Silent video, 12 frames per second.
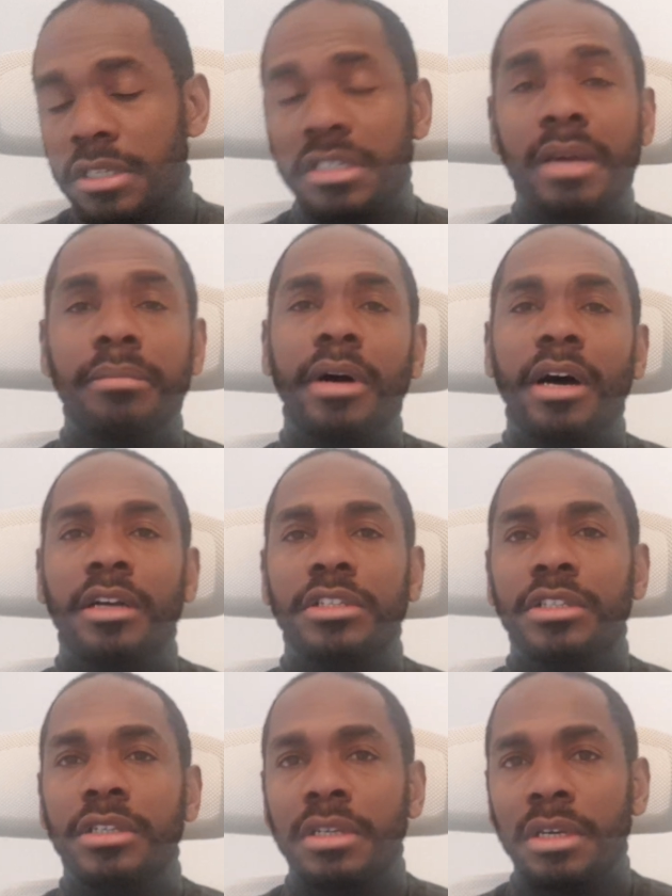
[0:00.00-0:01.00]
so 10
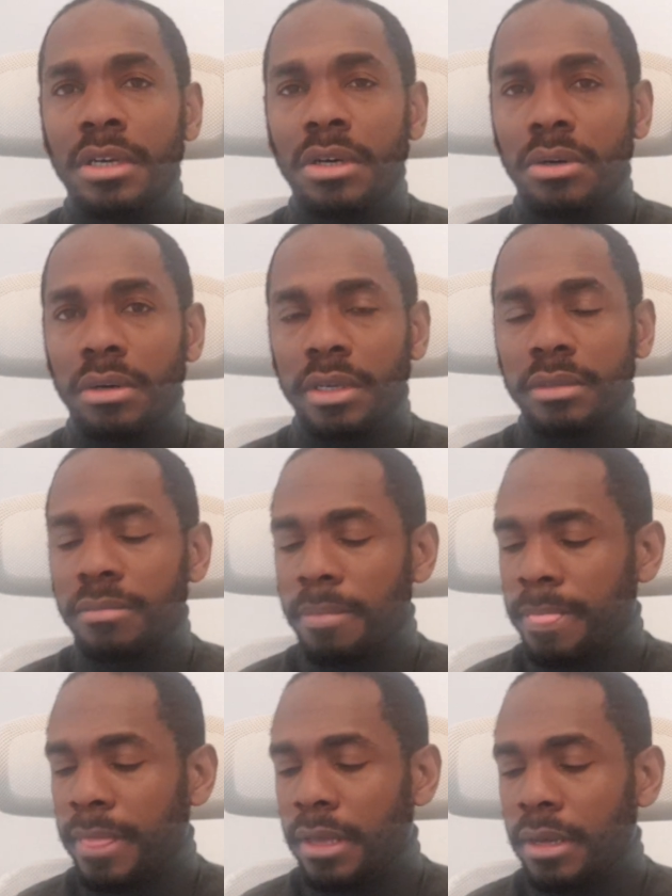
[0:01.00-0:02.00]
parts oil
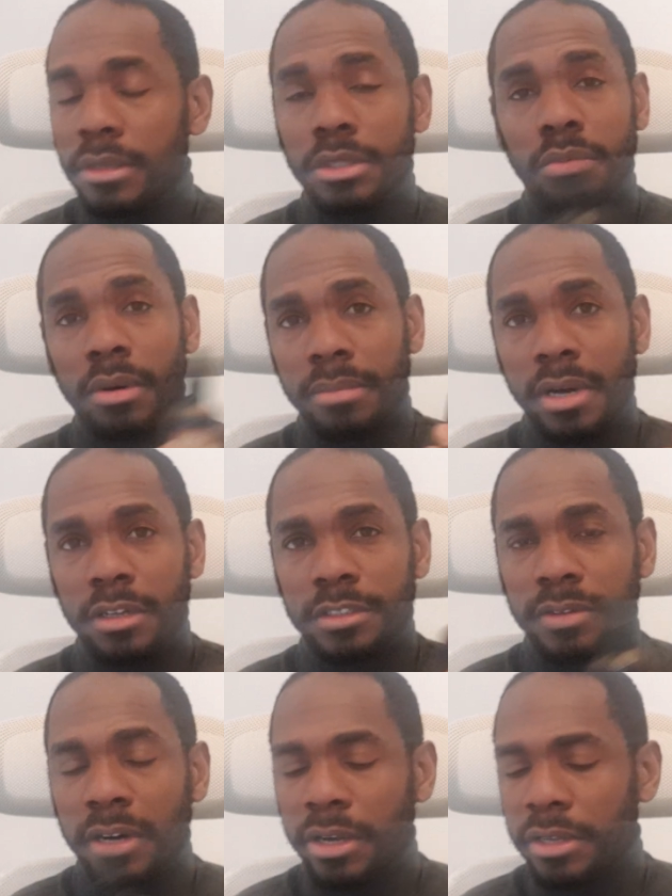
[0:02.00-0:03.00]
to 1 part
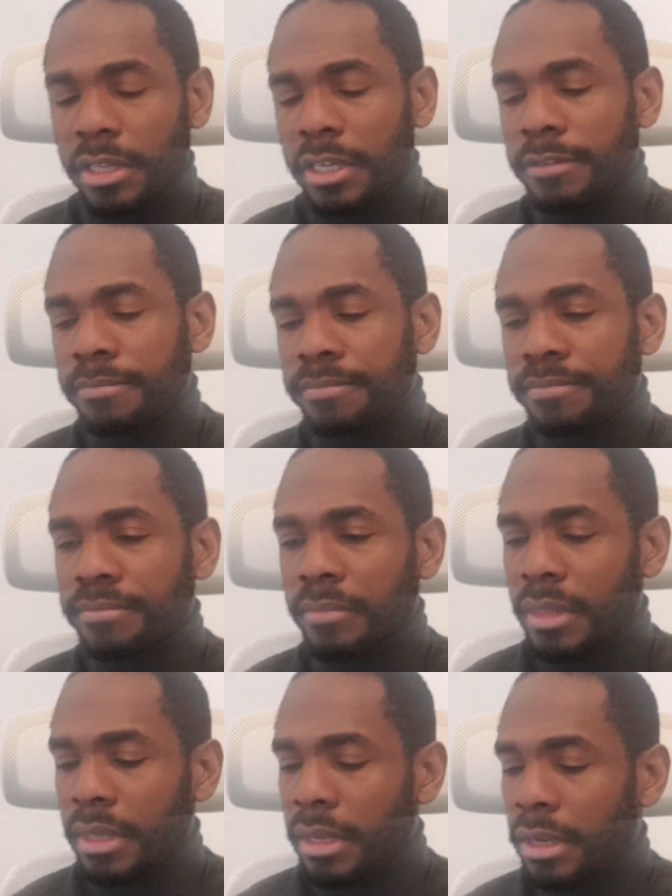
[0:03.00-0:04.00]
iodine.
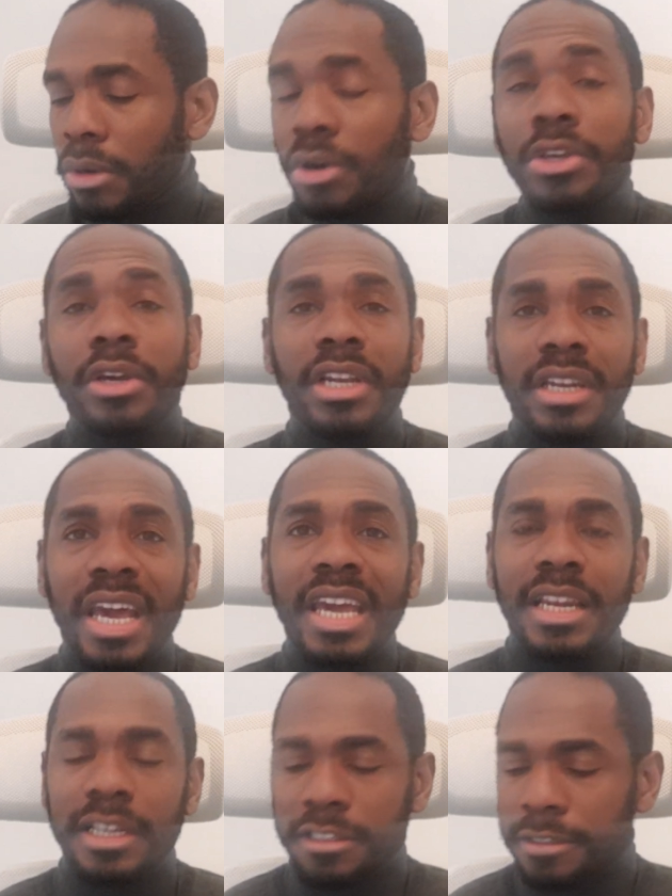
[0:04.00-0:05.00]
Or you can
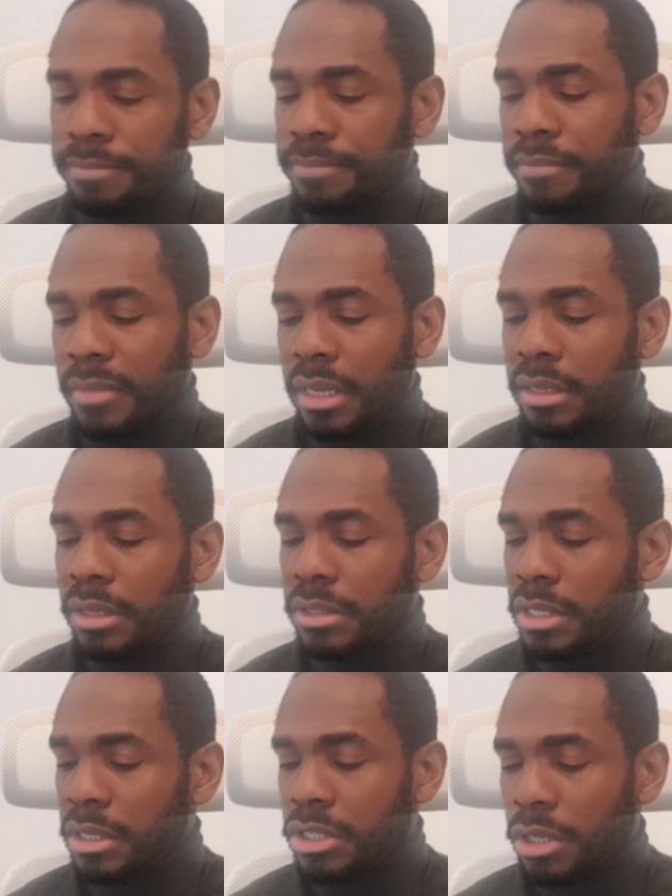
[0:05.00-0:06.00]
inhale it
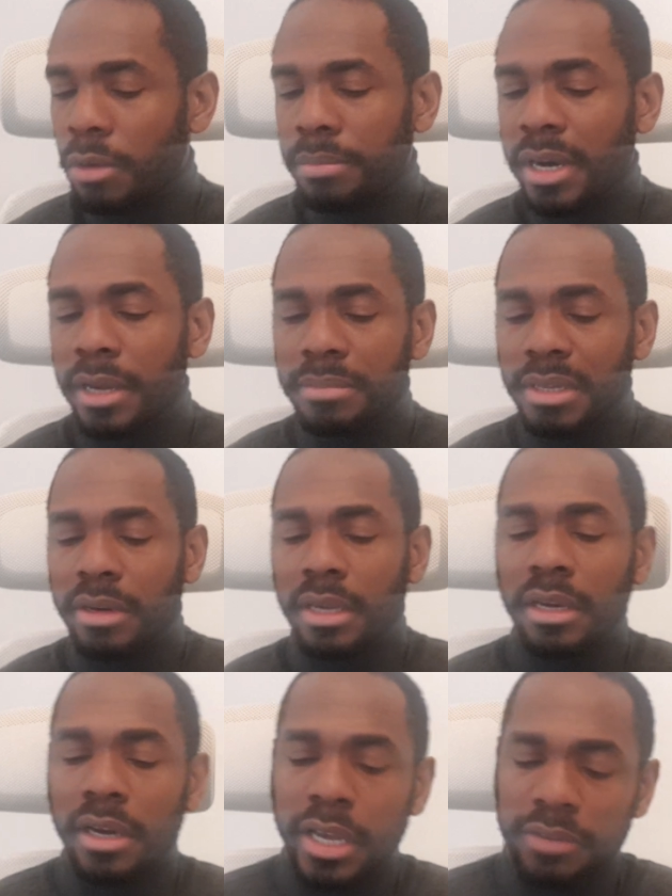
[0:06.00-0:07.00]
using a salt pipe. Now
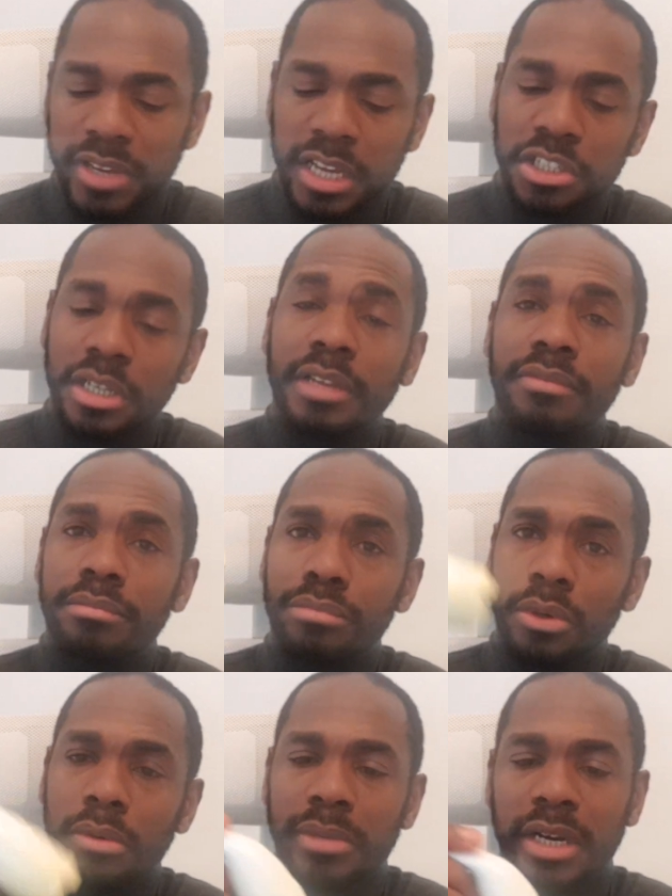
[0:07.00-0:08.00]
I have actually even
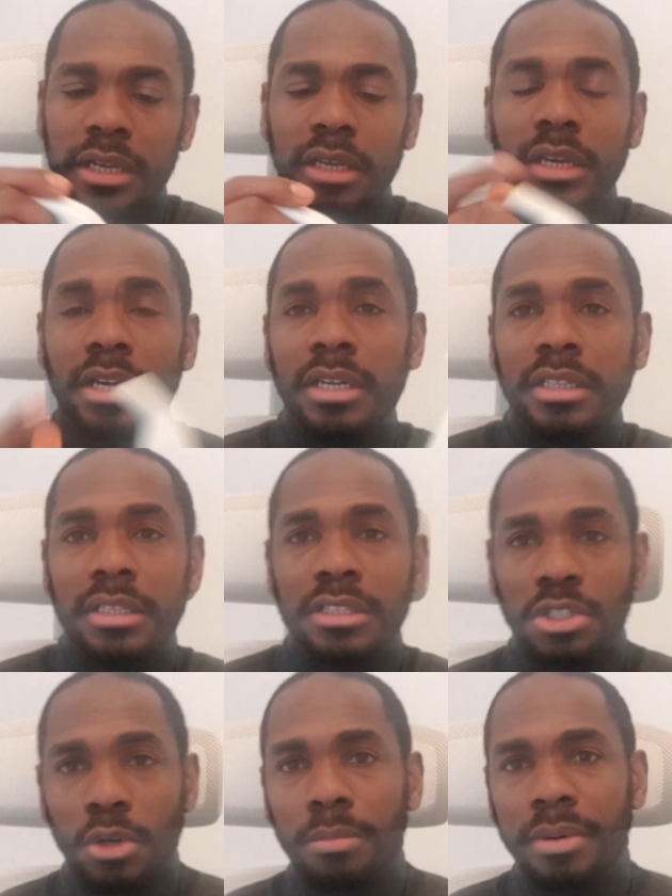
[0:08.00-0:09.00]
brought my
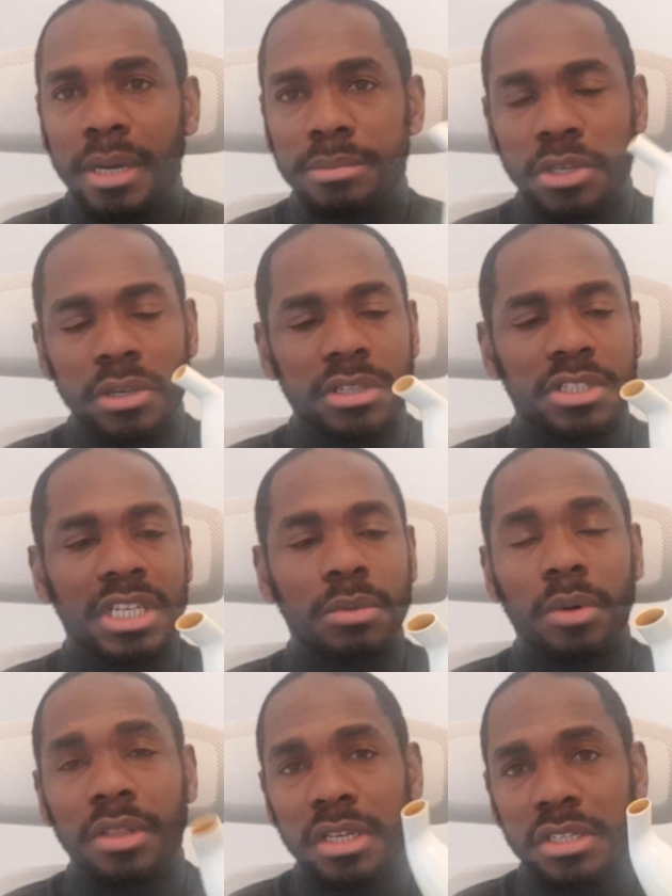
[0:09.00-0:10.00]
salt pipe so you can see
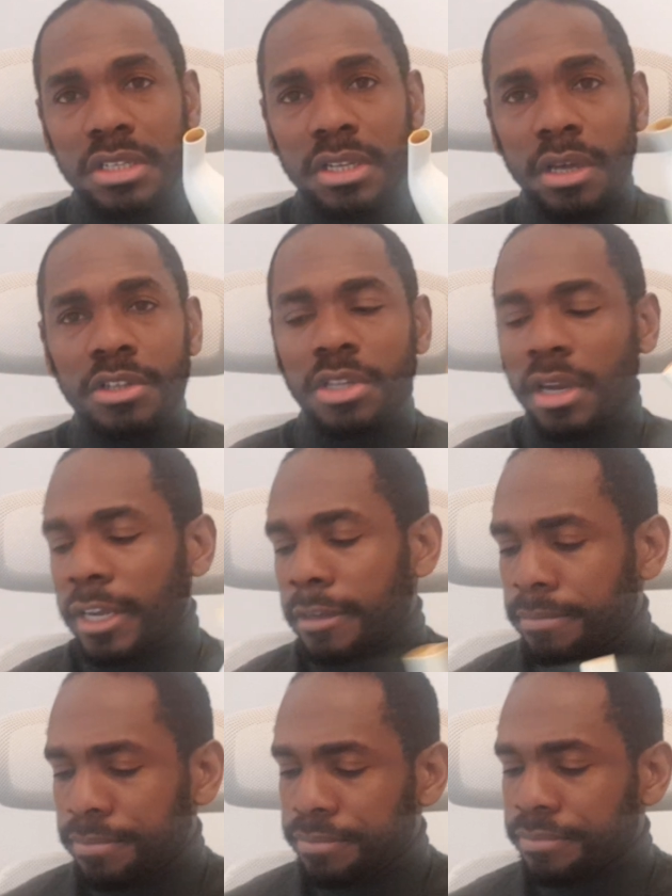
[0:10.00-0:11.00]
what this looks like.
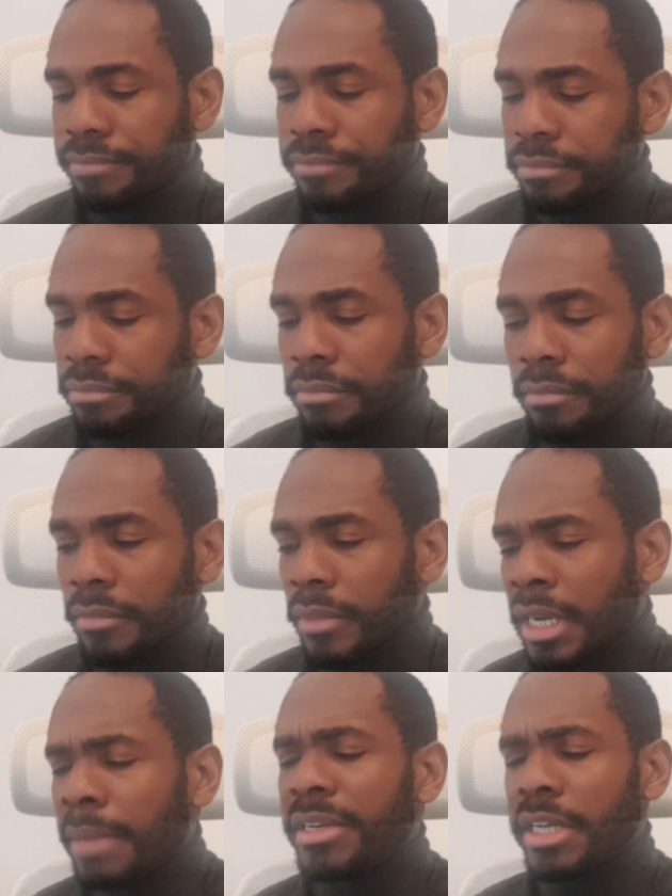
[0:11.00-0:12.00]

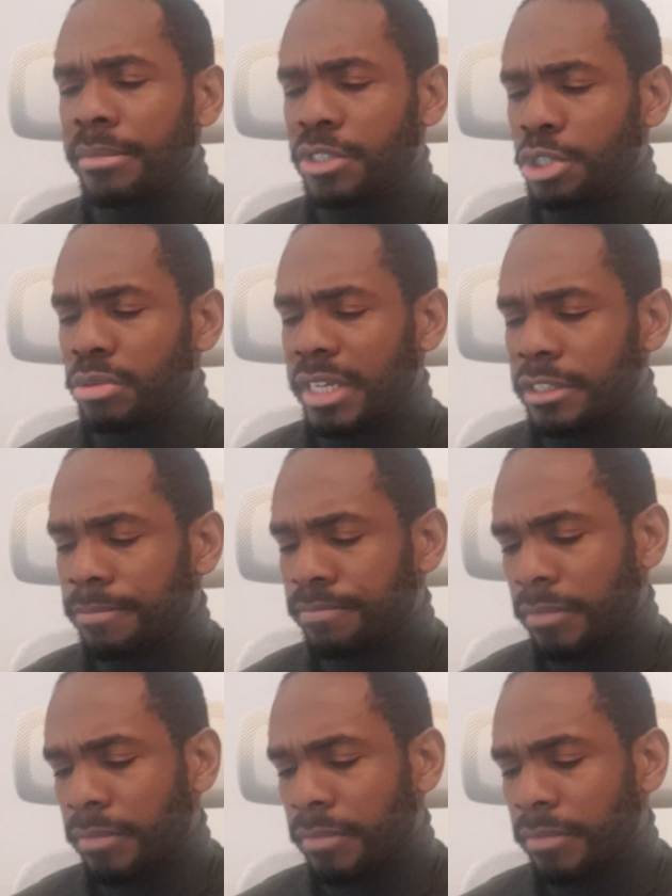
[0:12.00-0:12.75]
Let me demonstrate.